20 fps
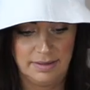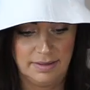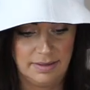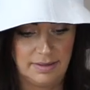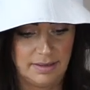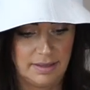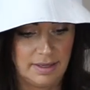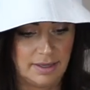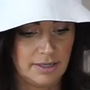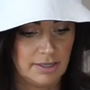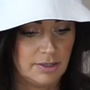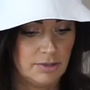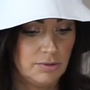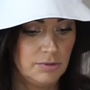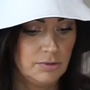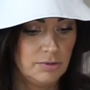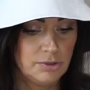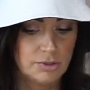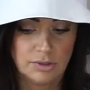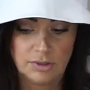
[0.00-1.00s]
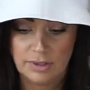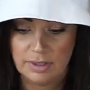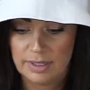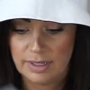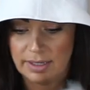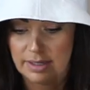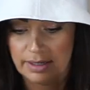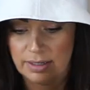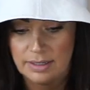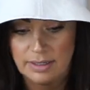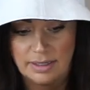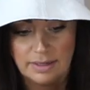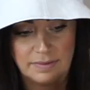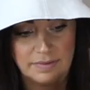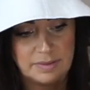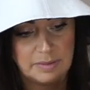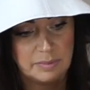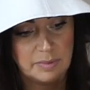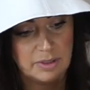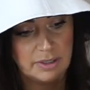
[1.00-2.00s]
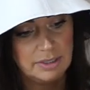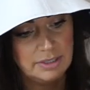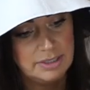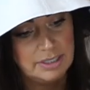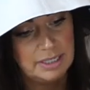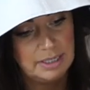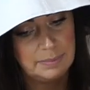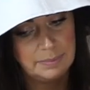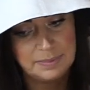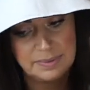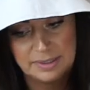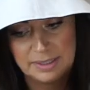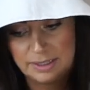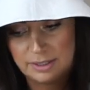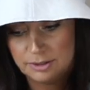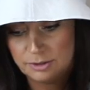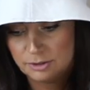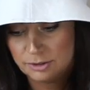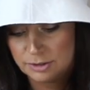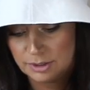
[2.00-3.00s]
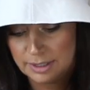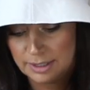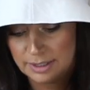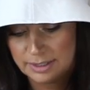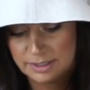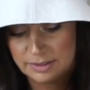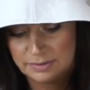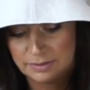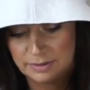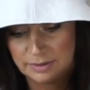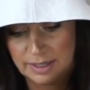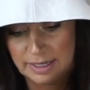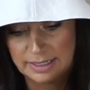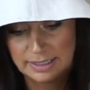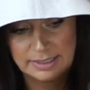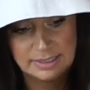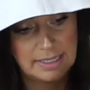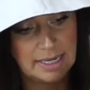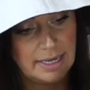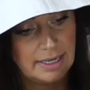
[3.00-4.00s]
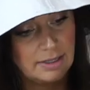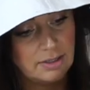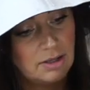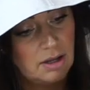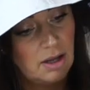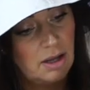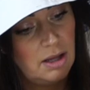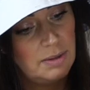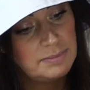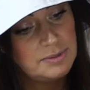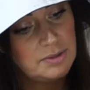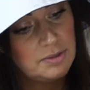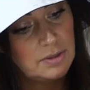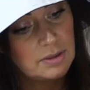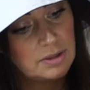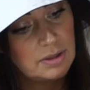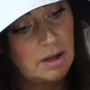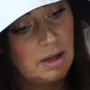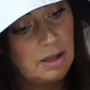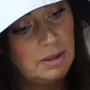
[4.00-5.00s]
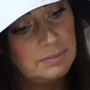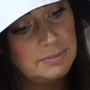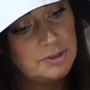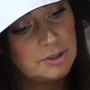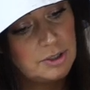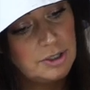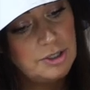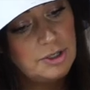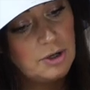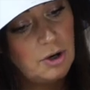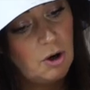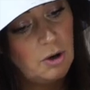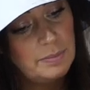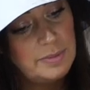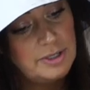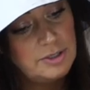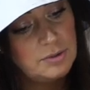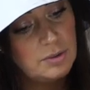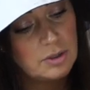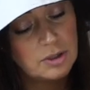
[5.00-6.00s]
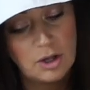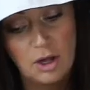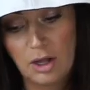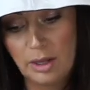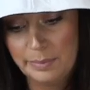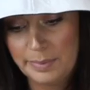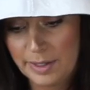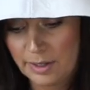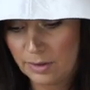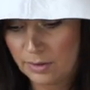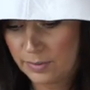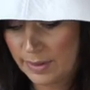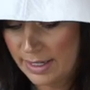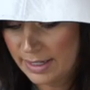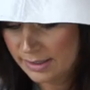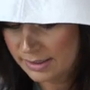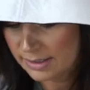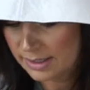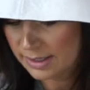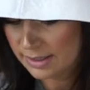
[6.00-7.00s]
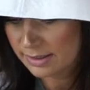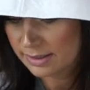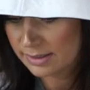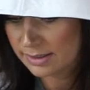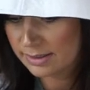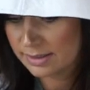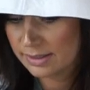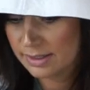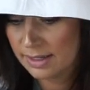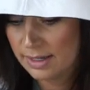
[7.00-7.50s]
They usually give some good tips and tricks for like staying calm. So turn your home into a calming oasis.